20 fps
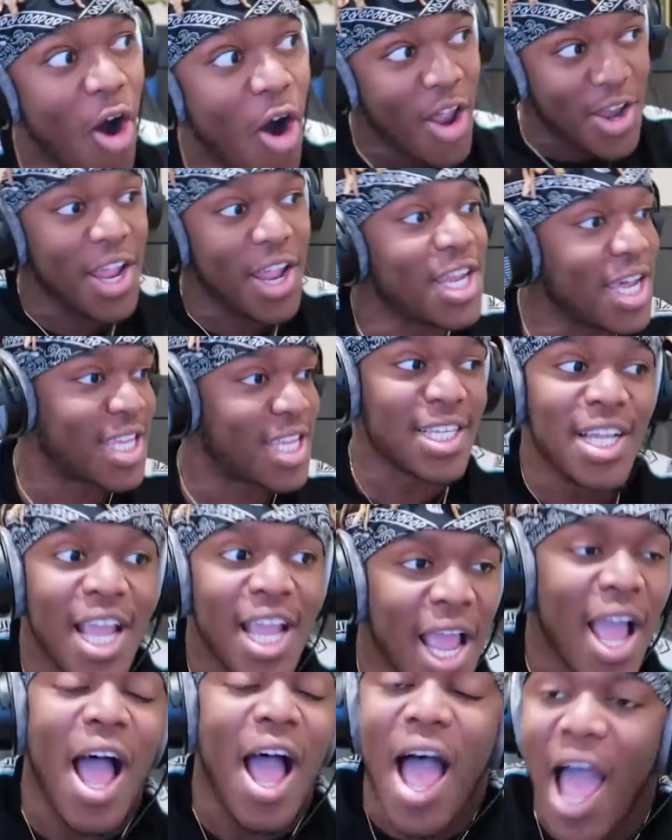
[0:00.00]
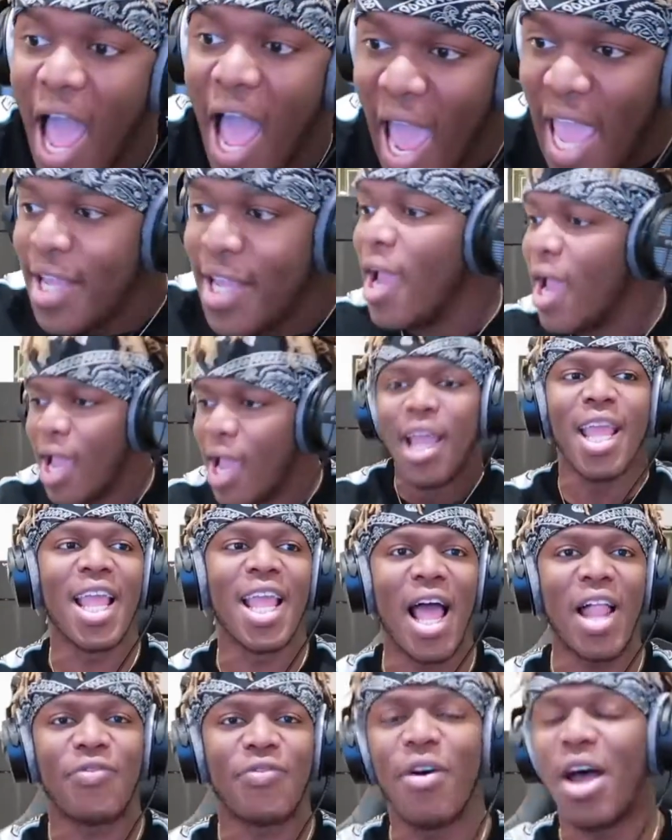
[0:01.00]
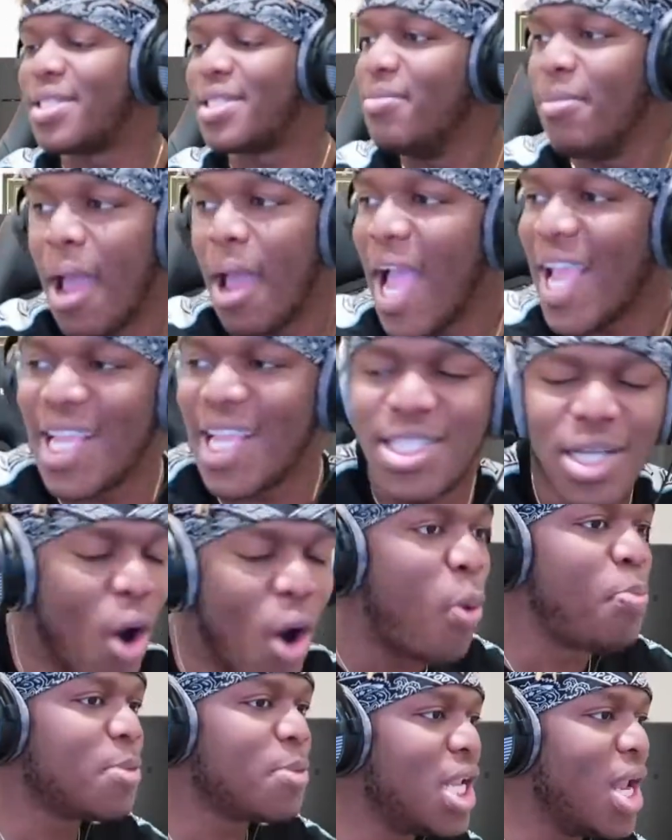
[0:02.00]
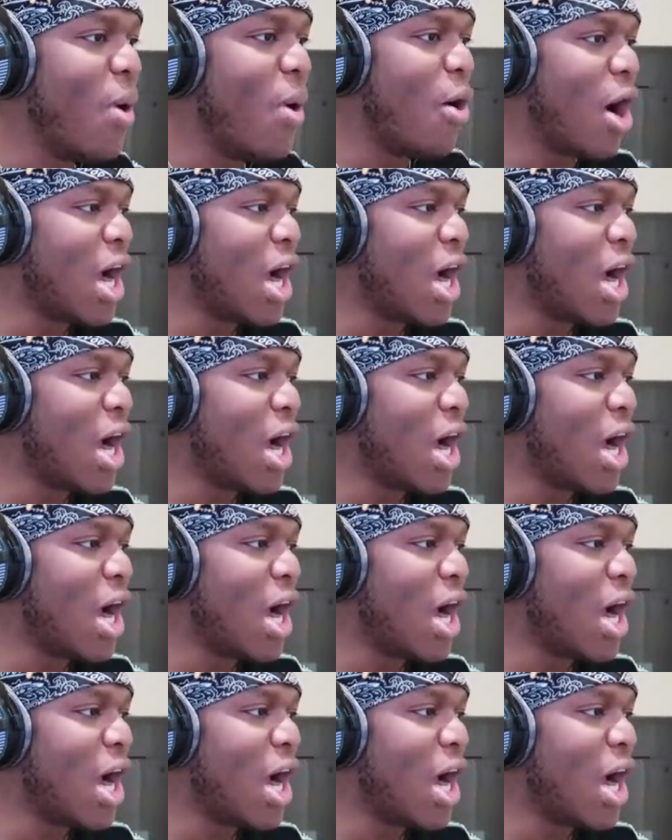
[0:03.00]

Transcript: Jake Paul has only just started working with Shane,